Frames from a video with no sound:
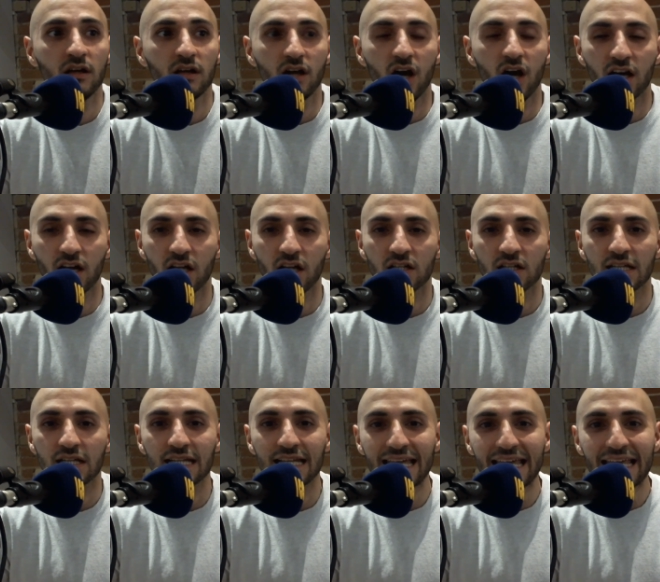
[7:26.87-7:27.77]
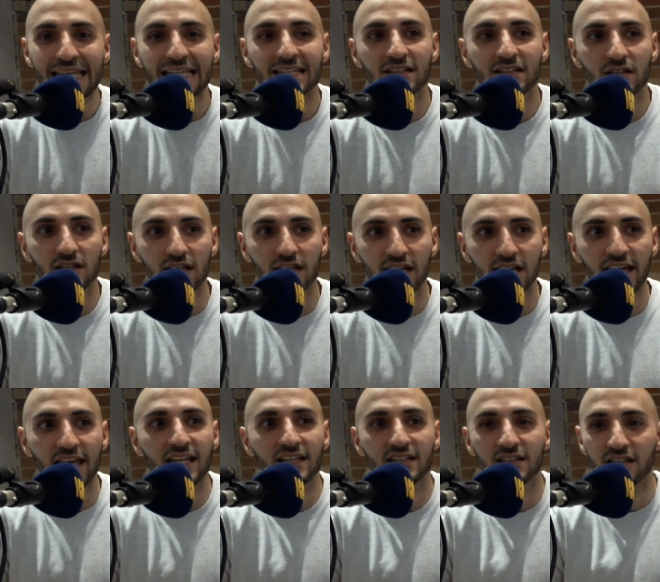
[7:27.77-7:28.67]
got a late,
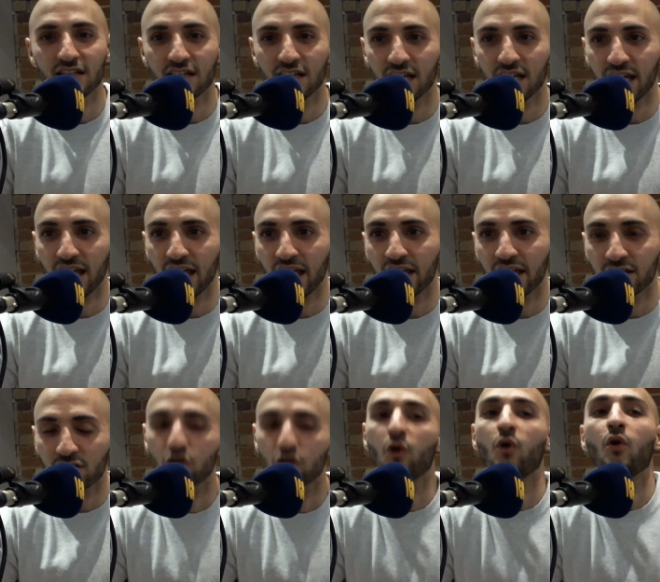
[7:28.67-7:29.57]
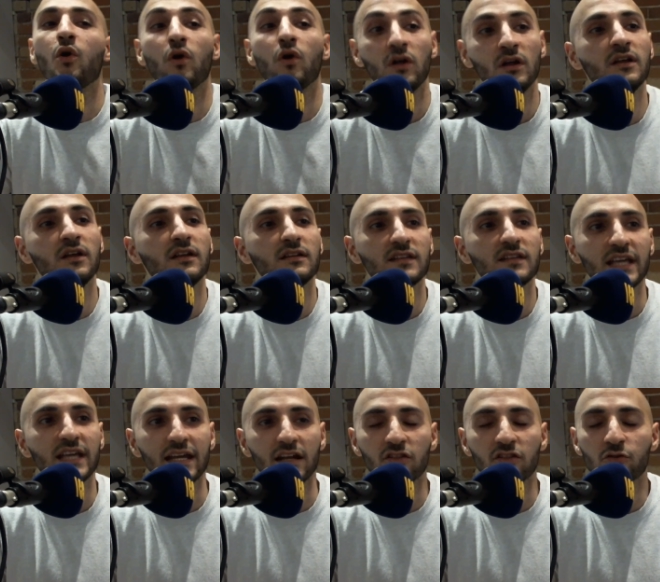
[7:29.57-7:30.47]
late, late goal to
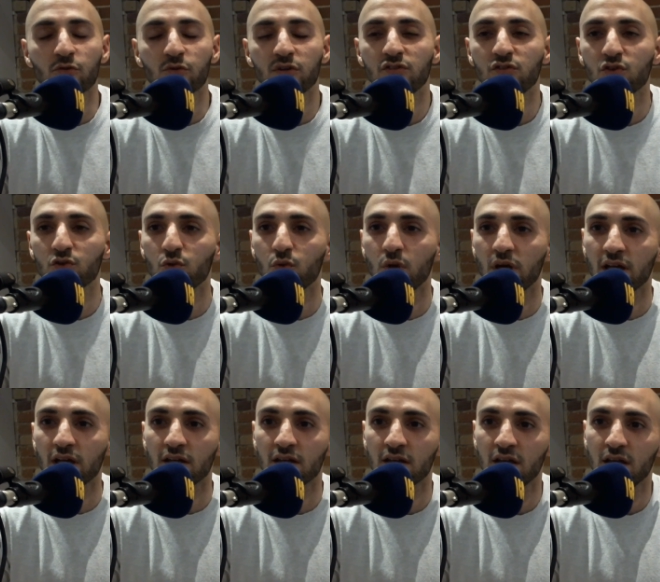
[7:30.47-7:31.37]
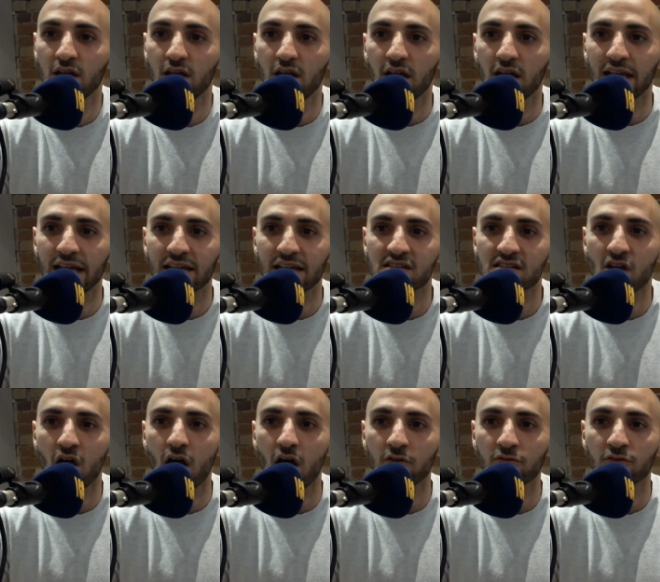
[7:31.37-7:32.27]
get a 3 2 win against
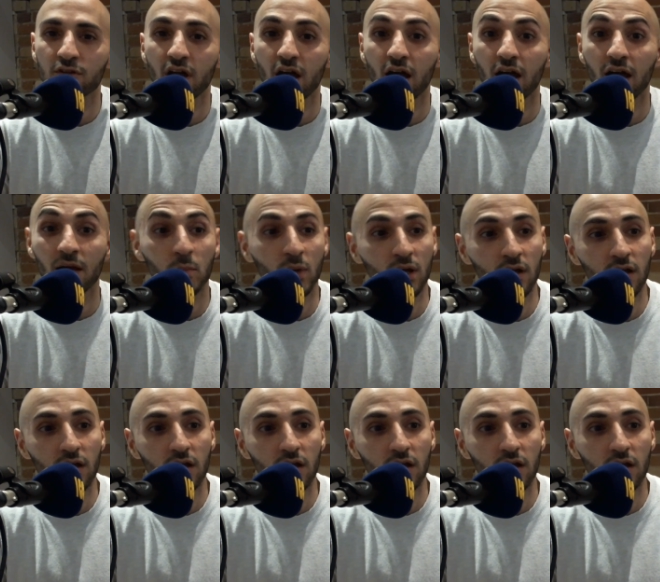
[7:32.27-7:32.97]
Hoffenheim.